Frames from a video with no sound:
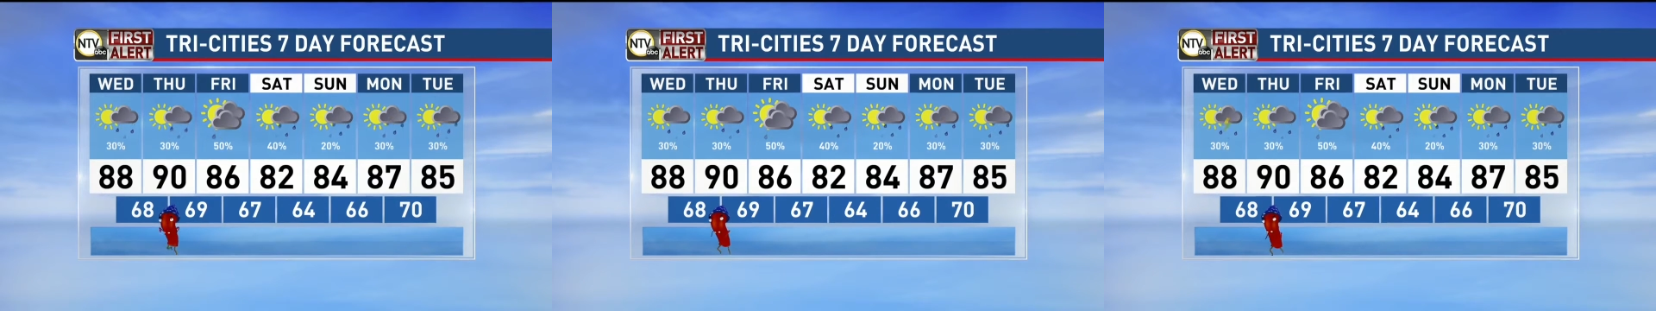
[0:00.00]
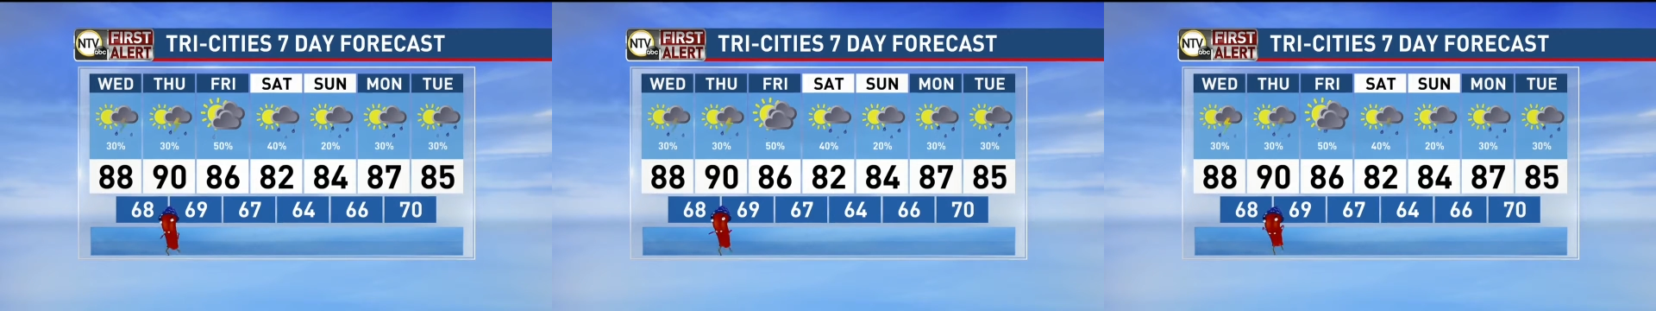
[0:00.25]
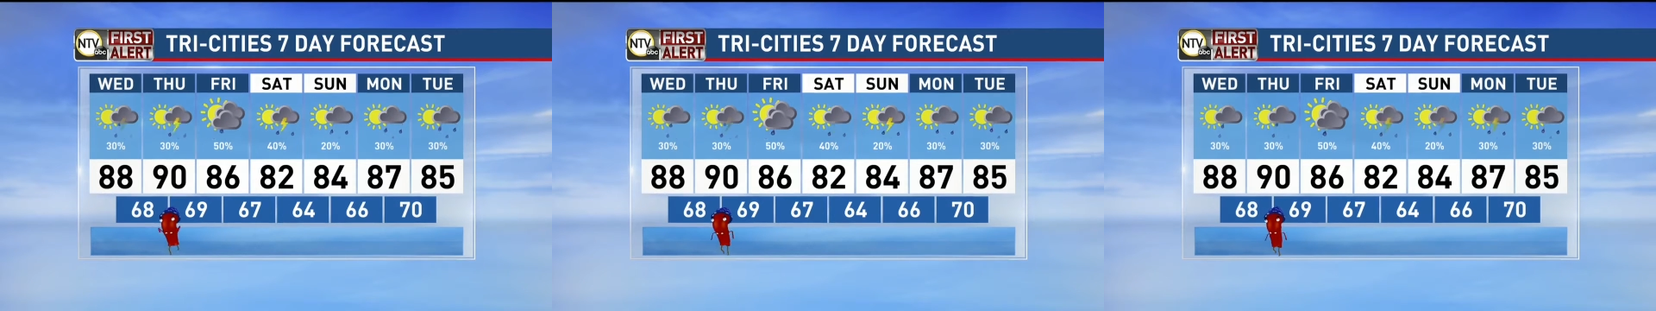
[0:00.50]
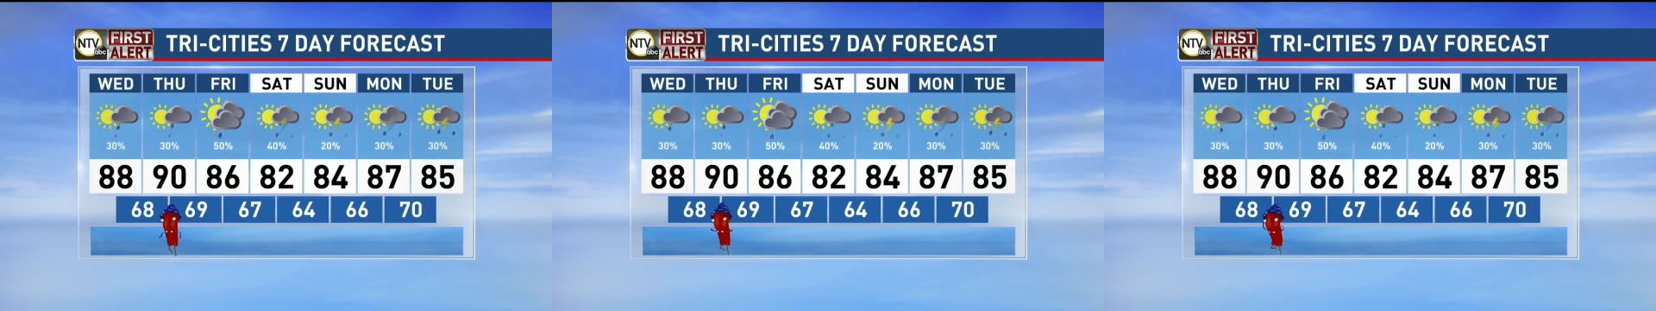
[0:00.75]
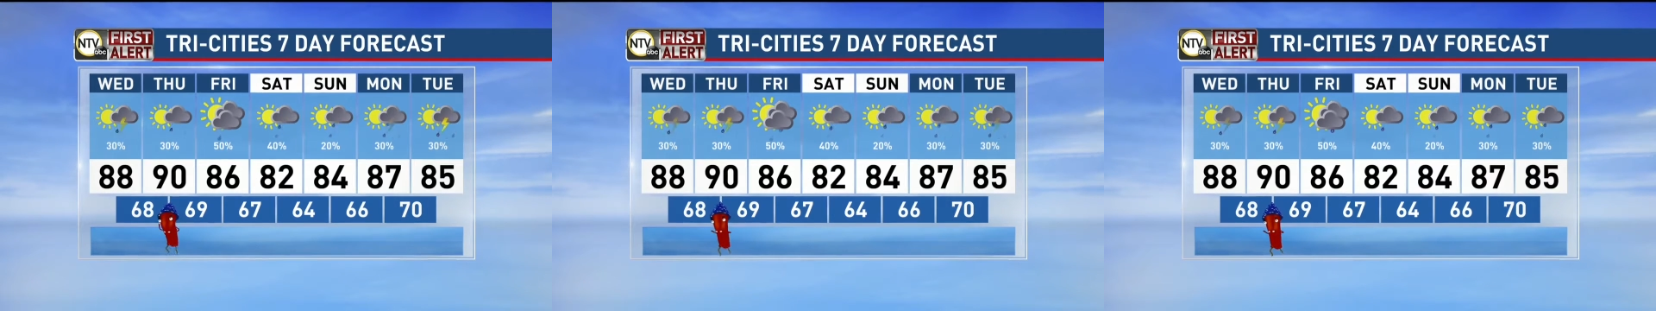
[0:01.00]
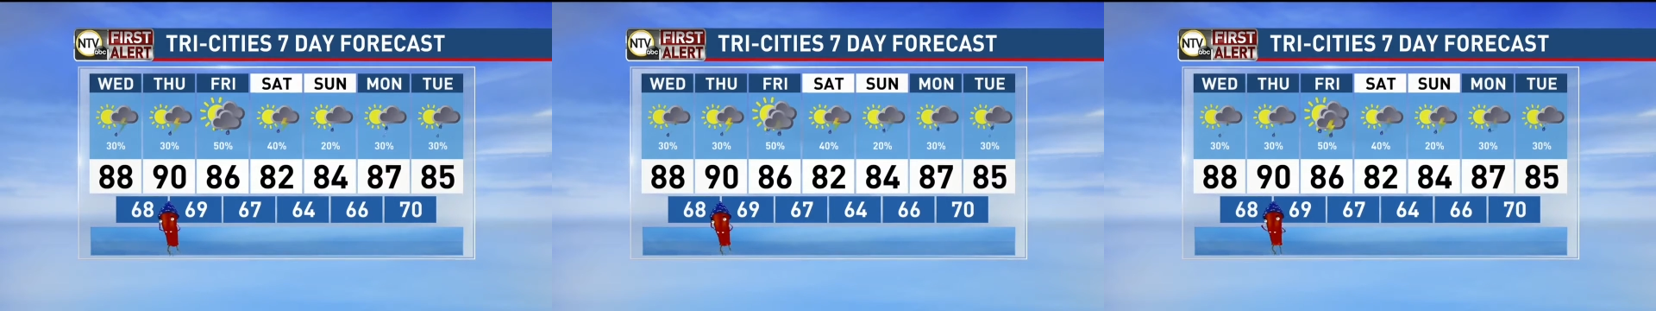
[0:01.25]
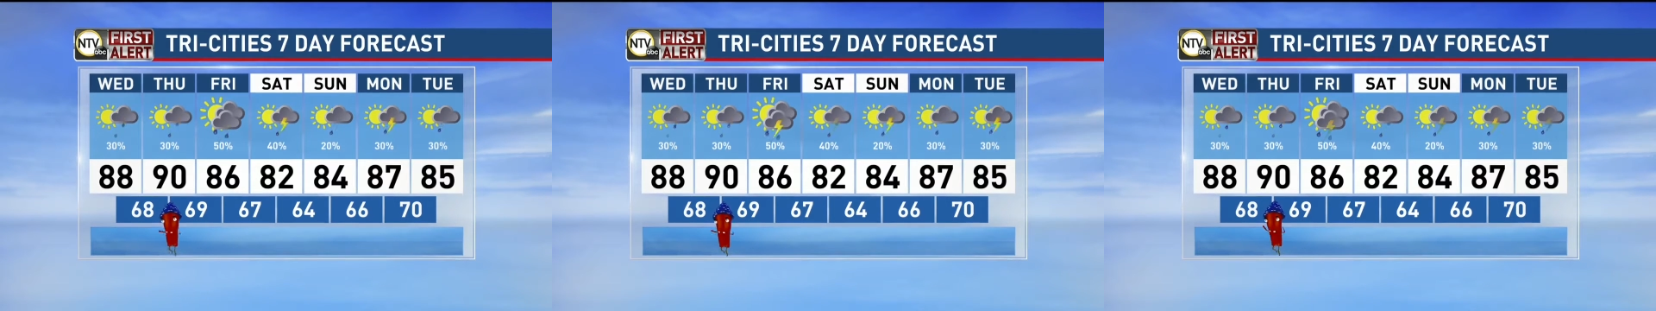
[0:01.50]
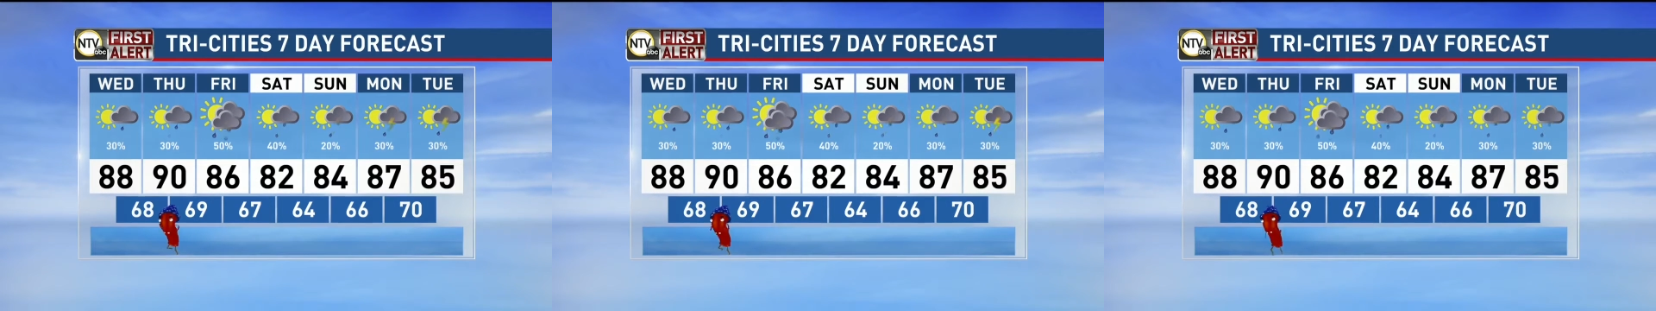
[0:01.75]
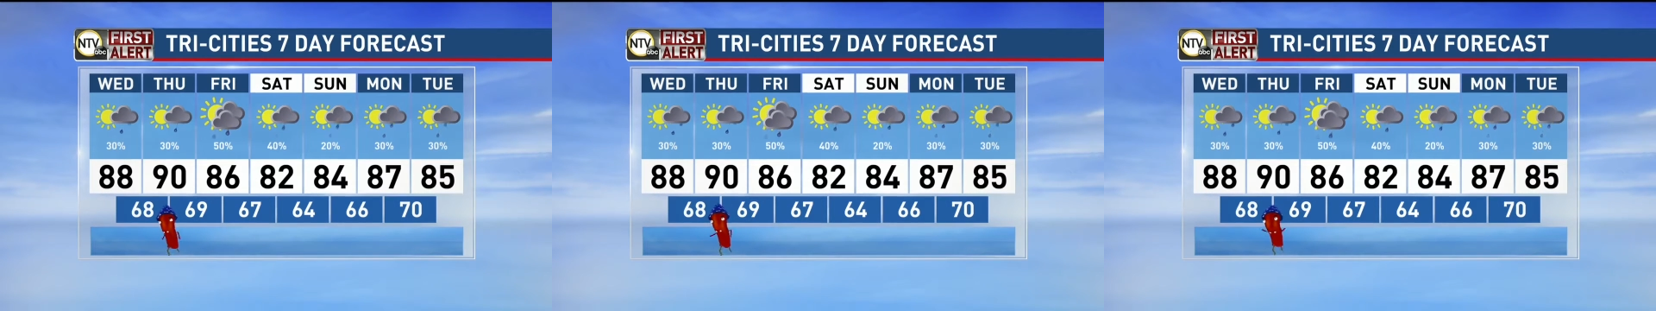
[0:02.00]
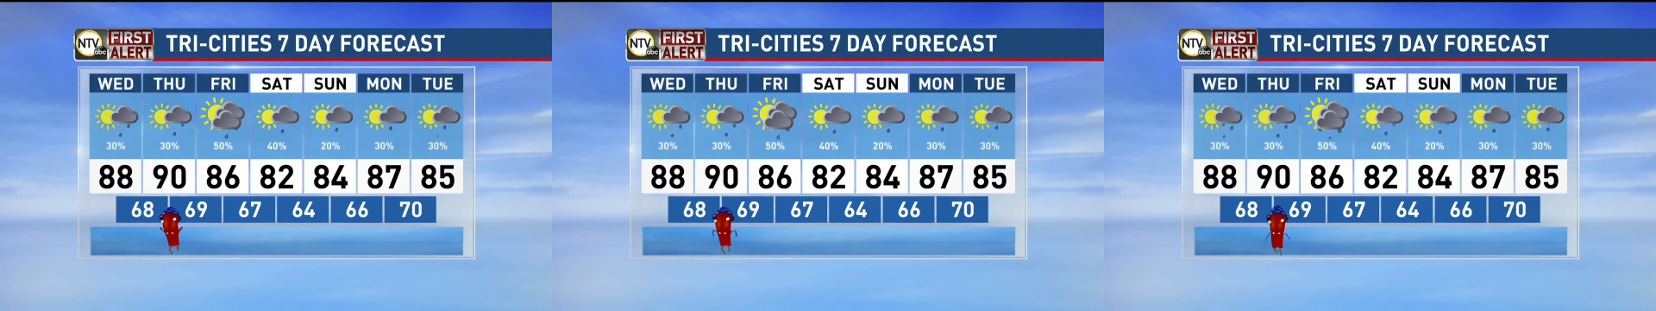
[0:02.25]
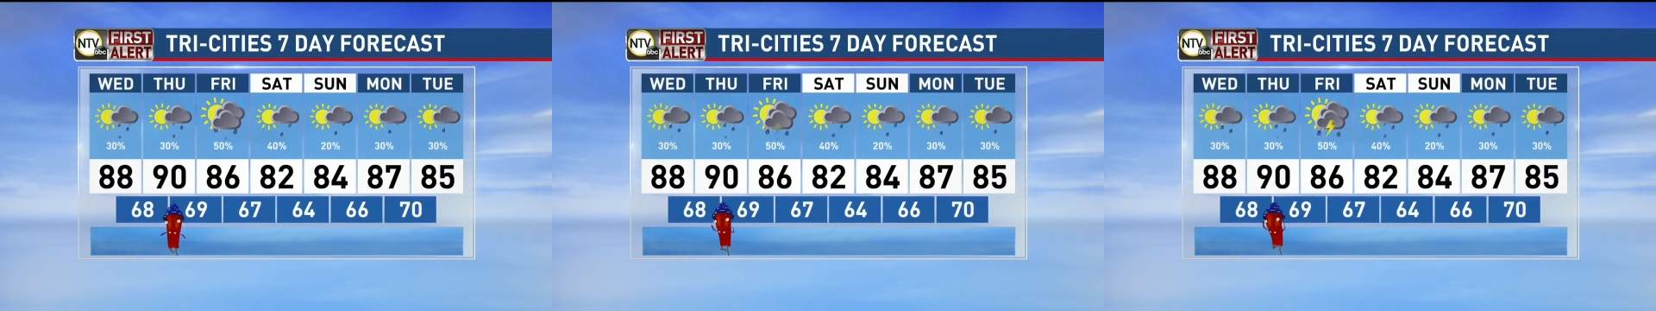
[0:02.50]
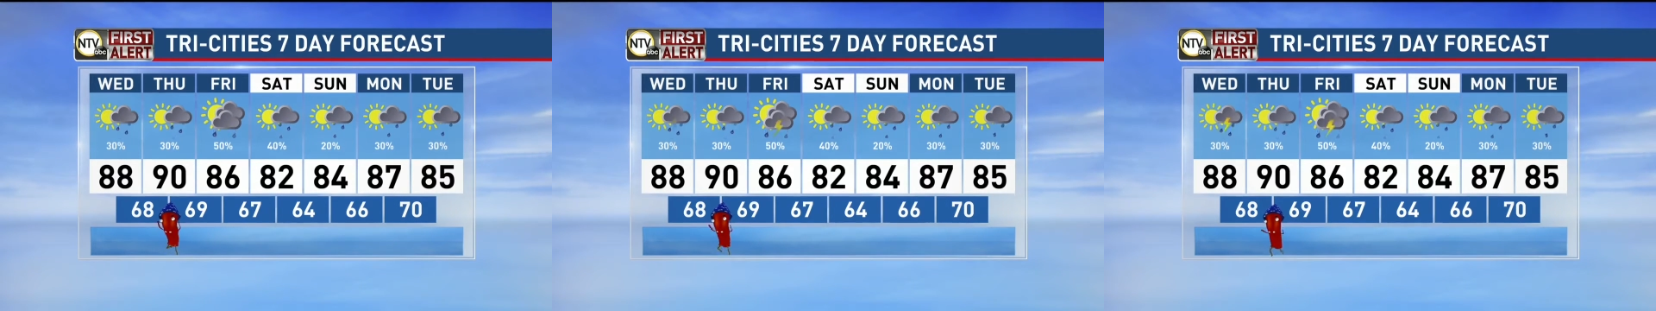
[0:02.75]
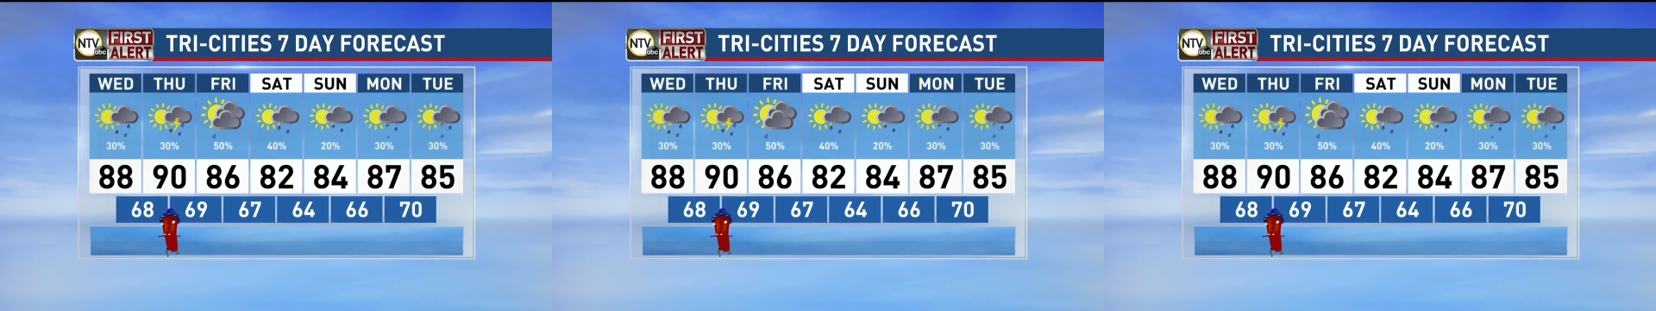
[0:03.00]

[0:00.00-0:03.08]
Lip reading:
[unreadable: no face in view]